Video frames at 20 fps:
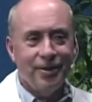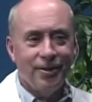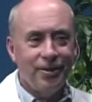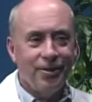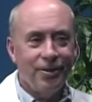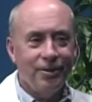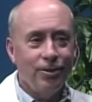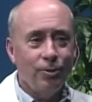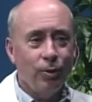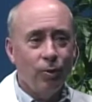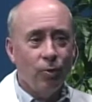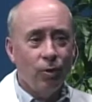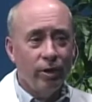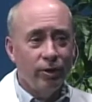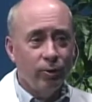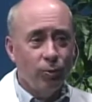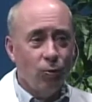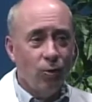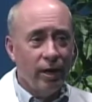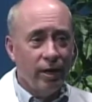and you can do it while
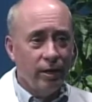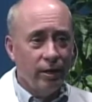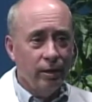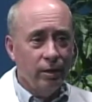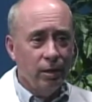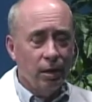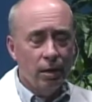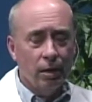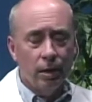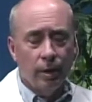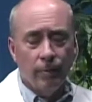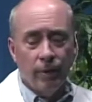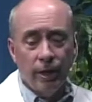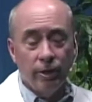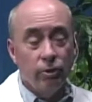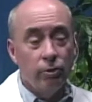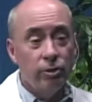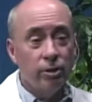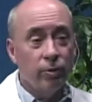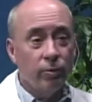you're waiting. I
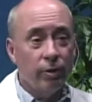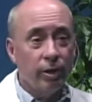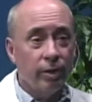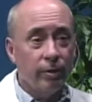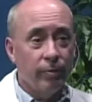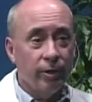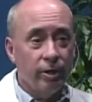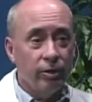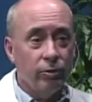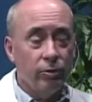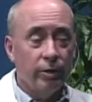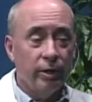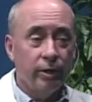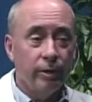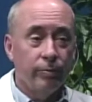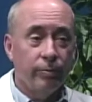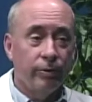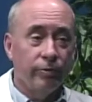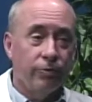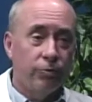usually recommend doing it
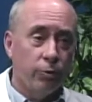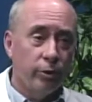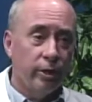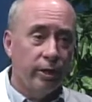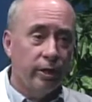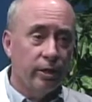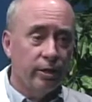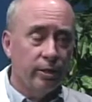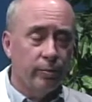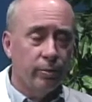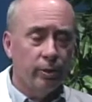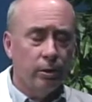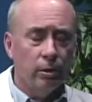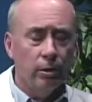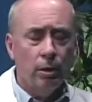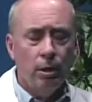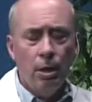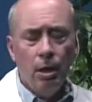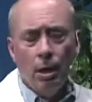before you get the bill,